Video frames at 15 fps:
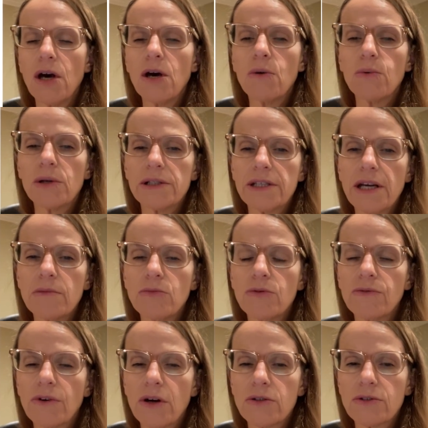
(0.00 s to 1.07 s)
We'll then
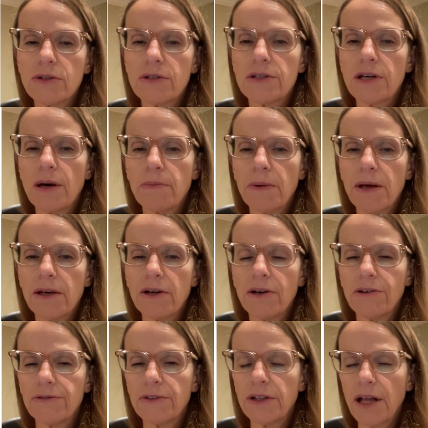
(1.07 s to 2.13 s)
move on to the topic
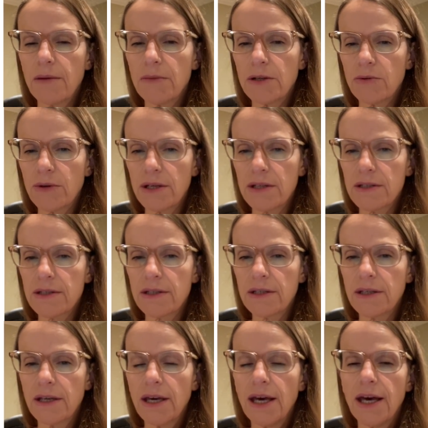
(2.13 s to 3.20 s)
of climate risk
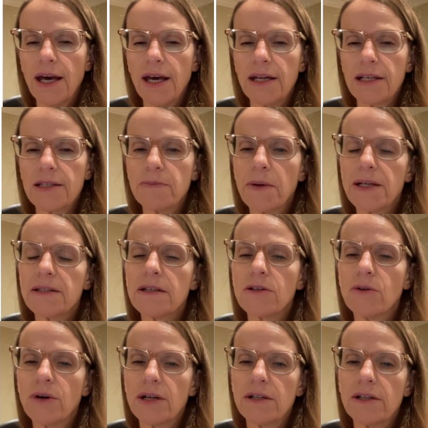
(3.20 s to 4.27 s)
and expected
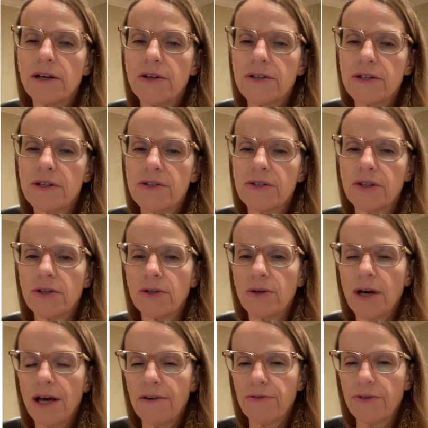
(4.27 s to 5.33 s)
credit losses under
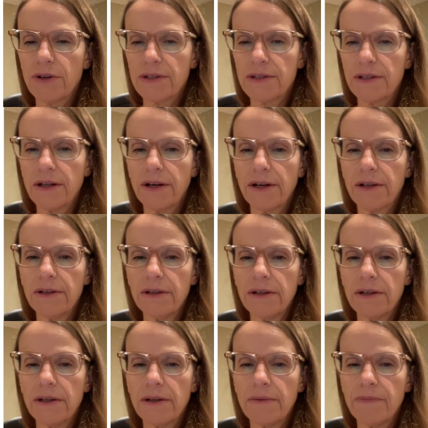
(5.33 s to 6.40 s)
IFRS 9.
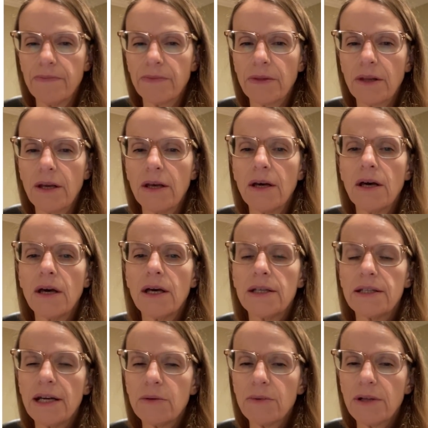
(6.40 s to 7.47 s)

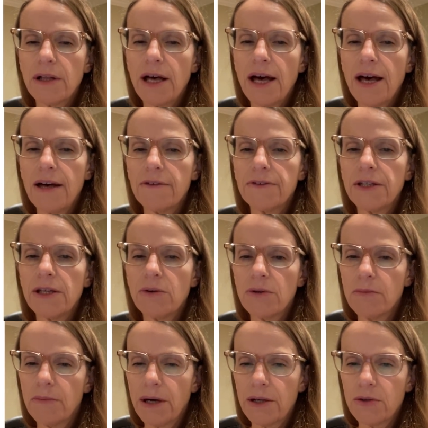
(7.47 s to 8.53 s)
Then we'll have key
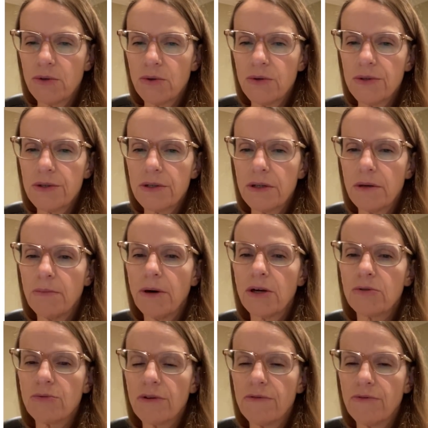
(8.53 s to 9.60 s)
reminders about
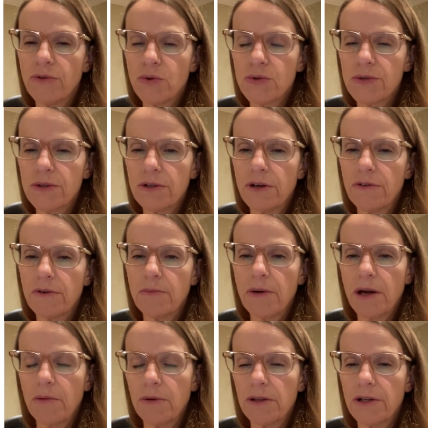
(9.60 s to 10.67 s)
a reversal of
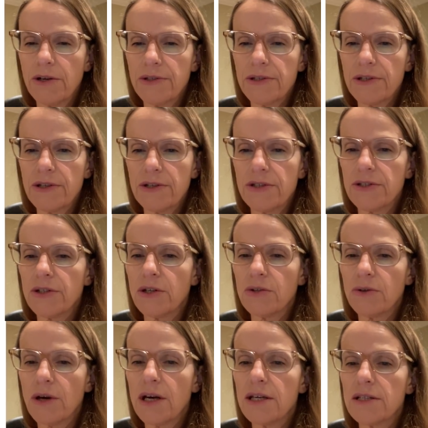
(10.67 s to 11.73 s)
impairment losses under
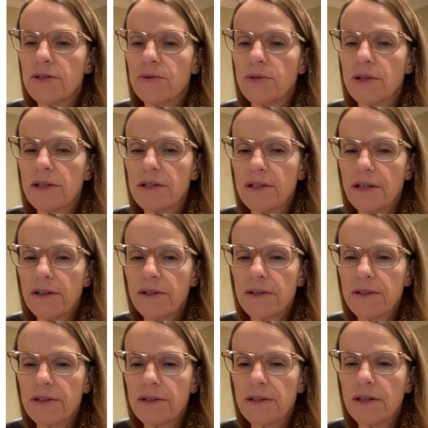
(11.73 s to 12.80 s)
IAS
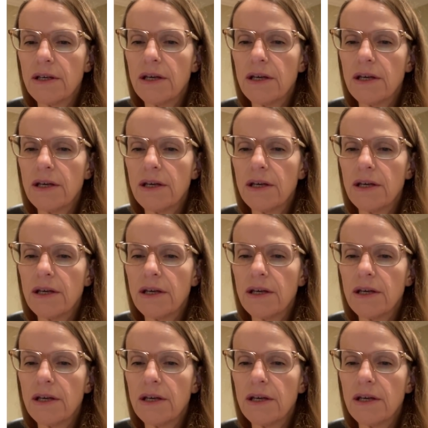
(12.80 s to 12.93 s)
36.